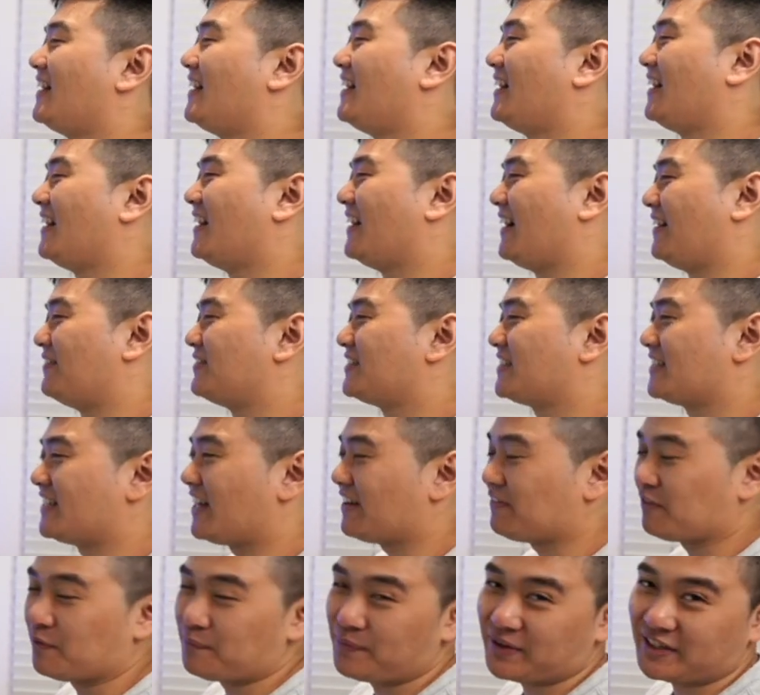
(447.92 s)
I'm sure they
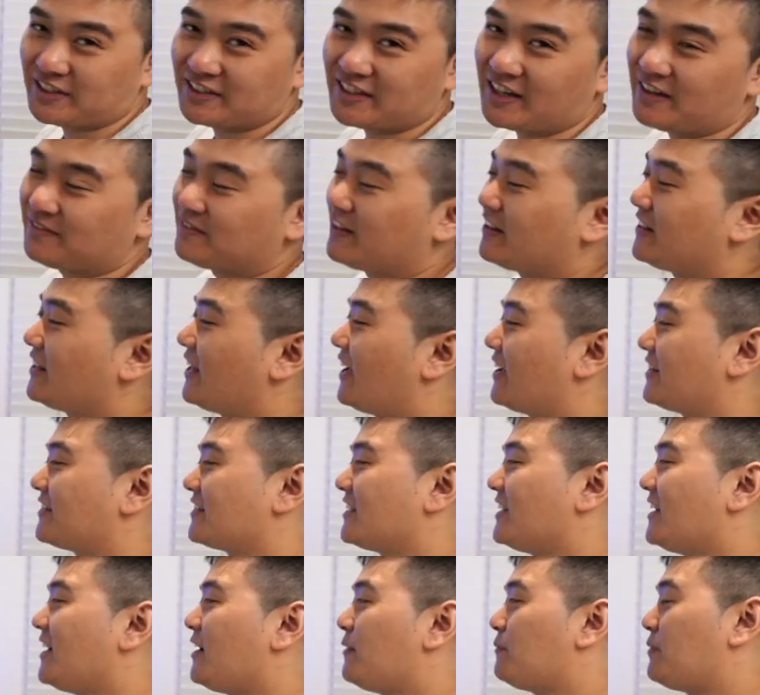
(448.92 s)
have a better name than that,
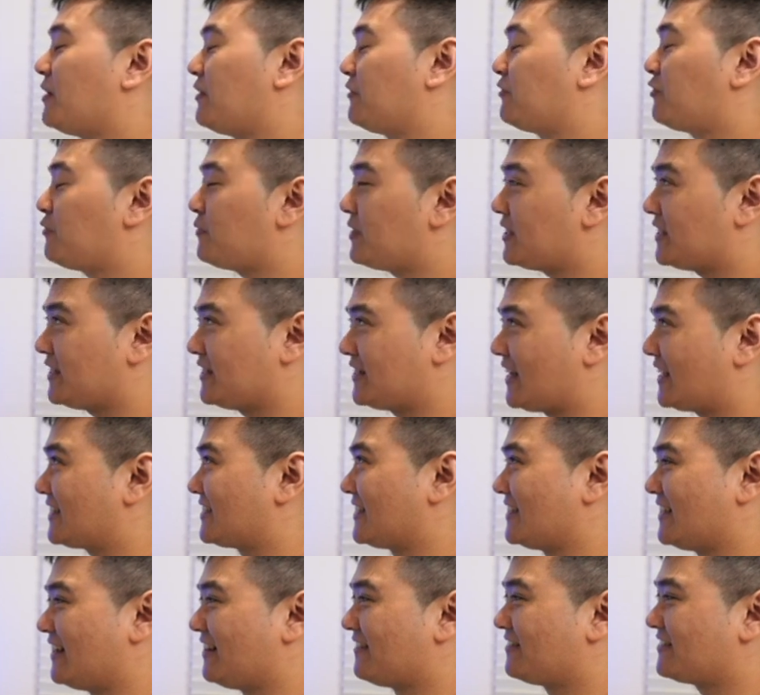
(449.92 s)
but for me that's
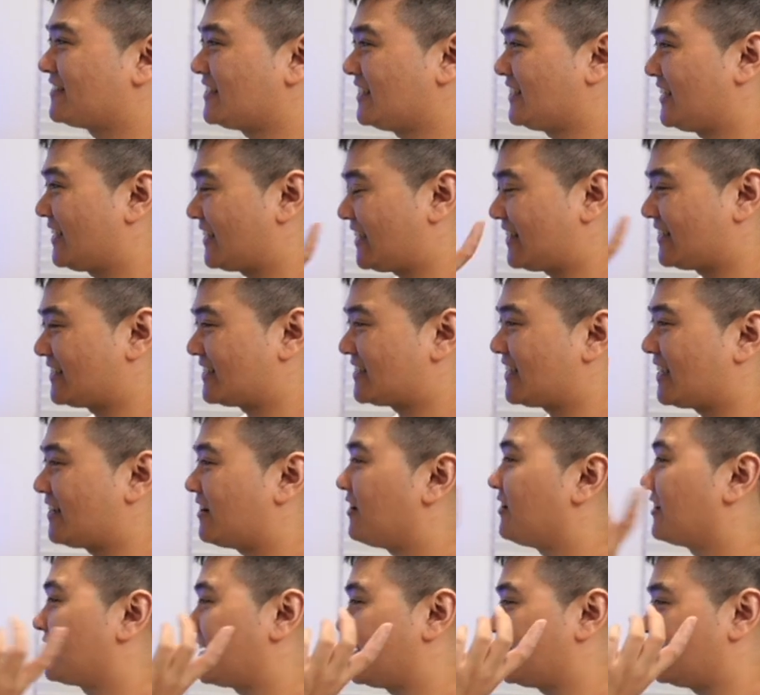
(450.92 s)
enough to like understand,
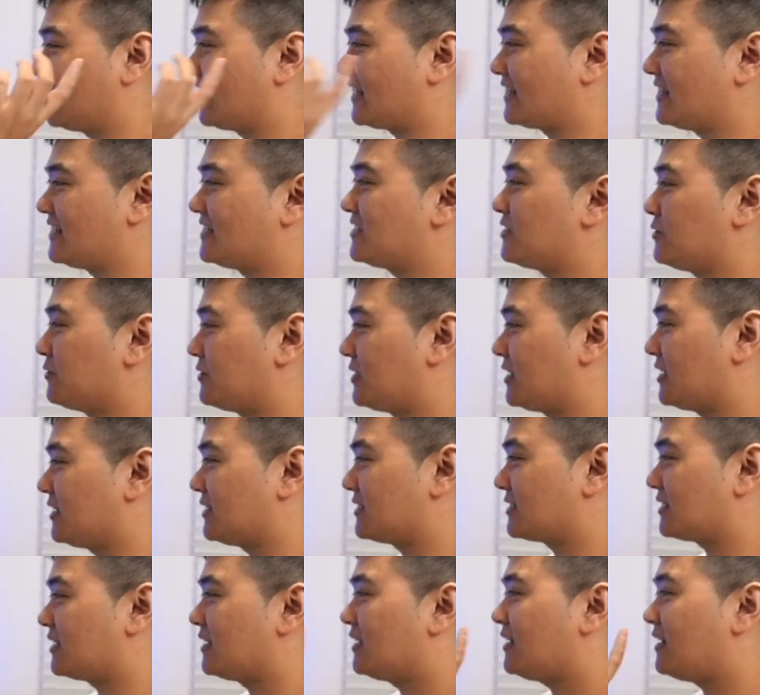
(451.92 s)
okay, like these two
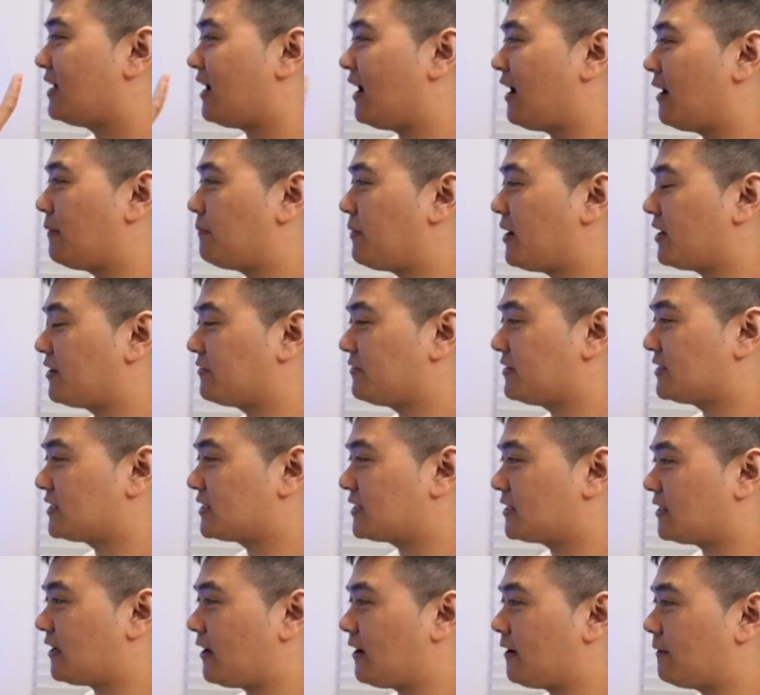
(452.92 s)
things are part of
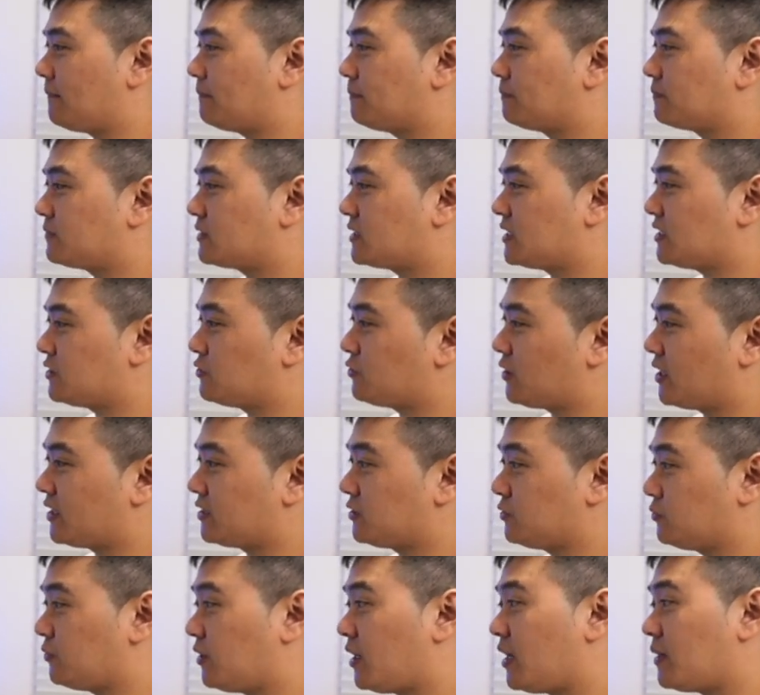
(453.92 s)
it.
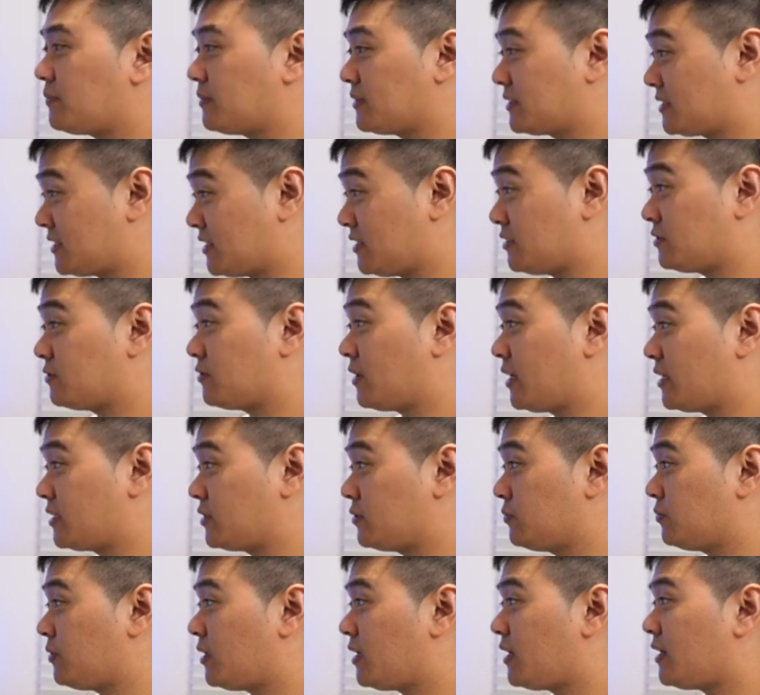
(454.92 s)
C2A2Y, the
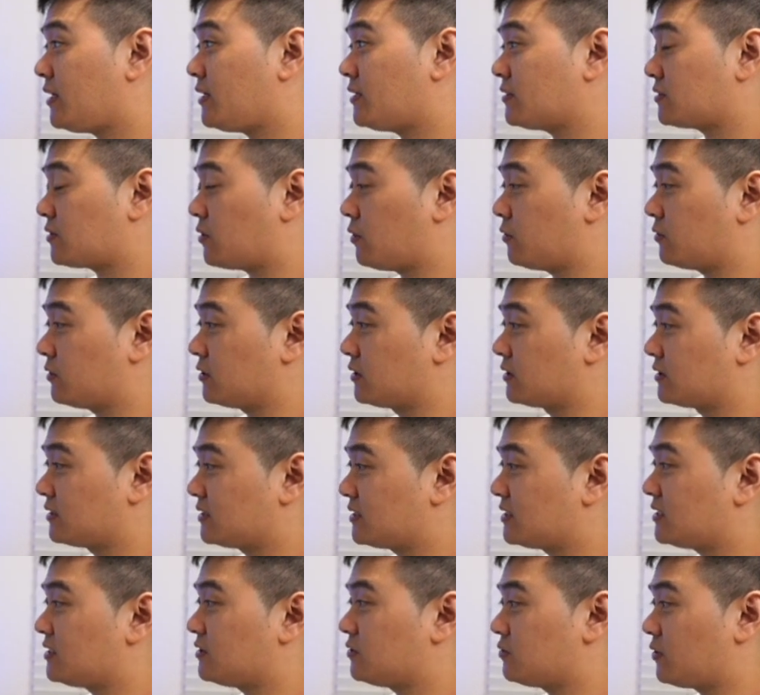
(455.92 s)
C2A2Y is called the
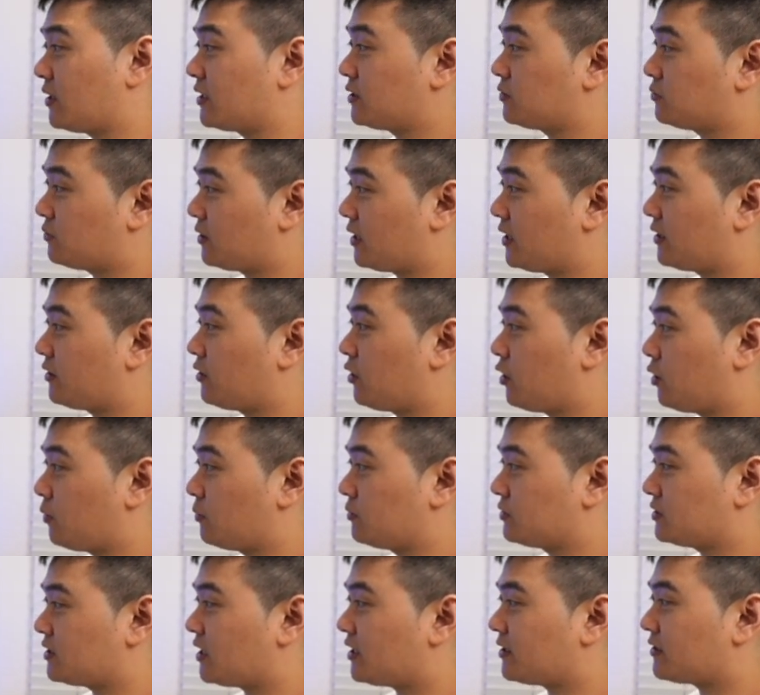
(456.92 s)
C2A2Y
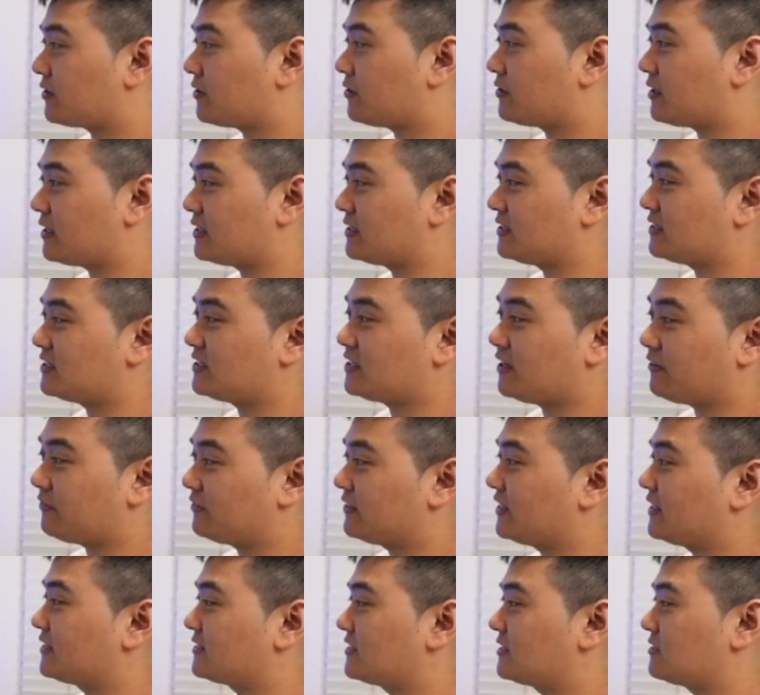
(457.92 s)
homozygote, and
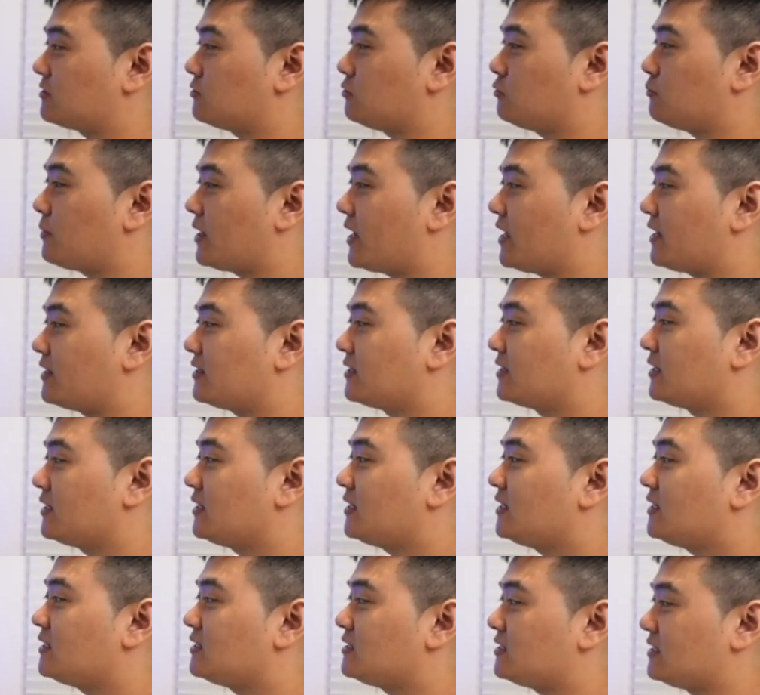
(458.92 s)
definitely has the two bad
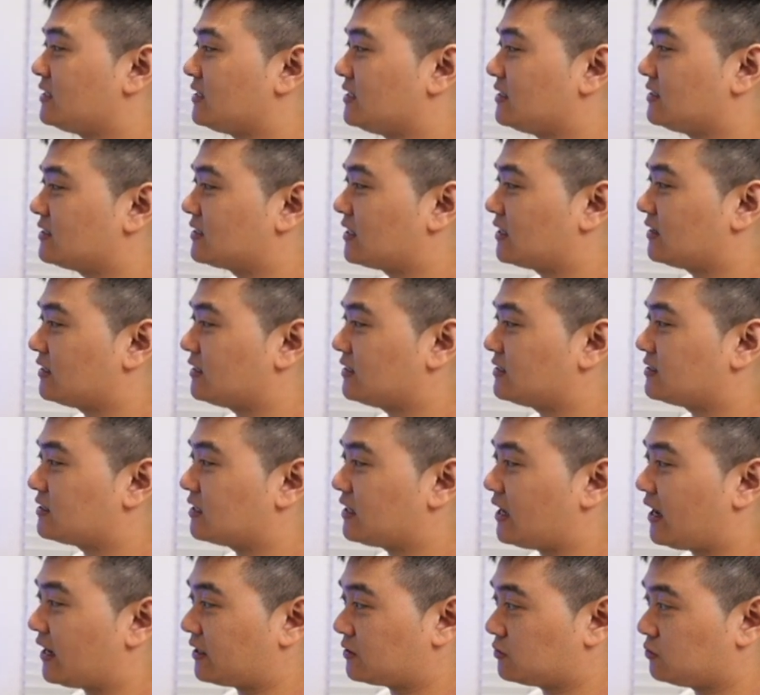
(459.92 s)
genes that lead
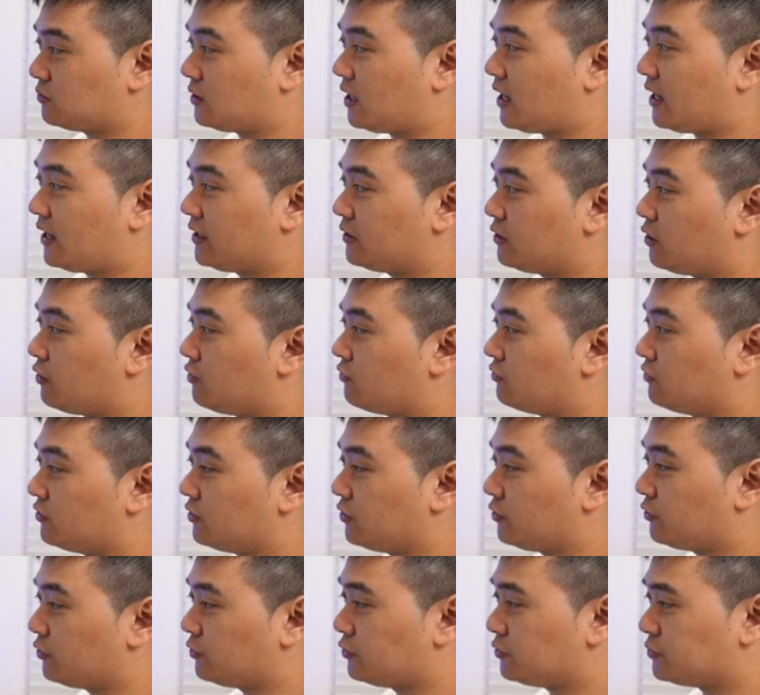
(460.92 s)
to actual iron
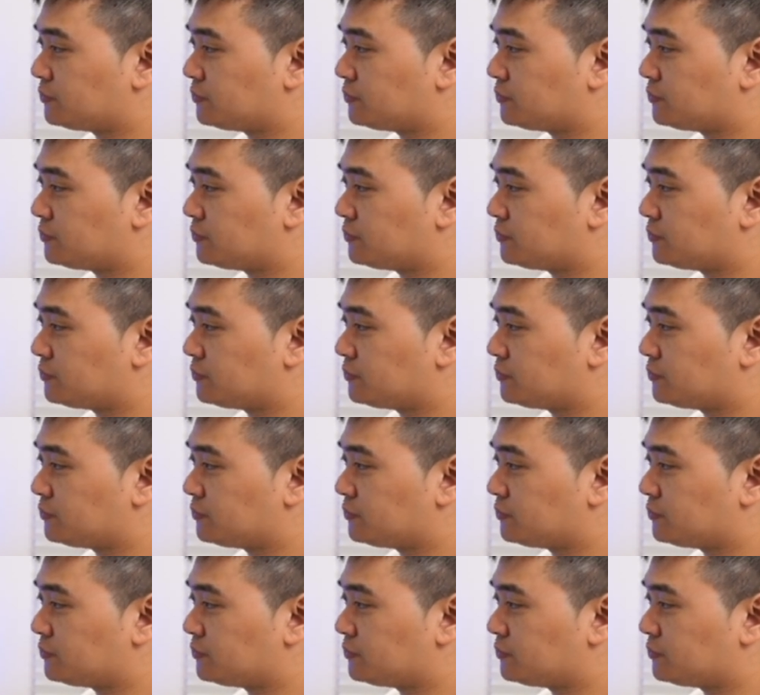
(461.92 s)
overload.